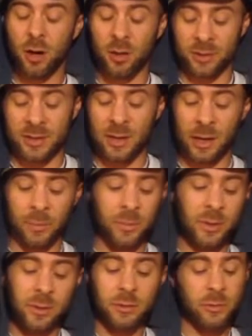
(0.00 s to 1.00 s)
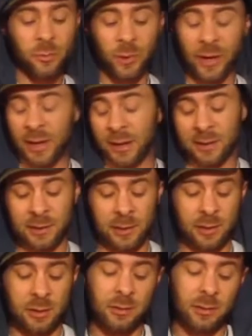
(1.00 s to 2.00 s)
all the time, right hand
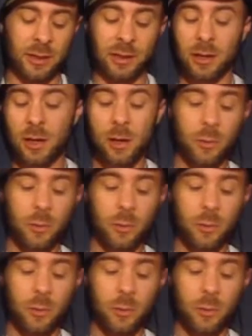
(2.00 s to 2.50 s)
lead. Like.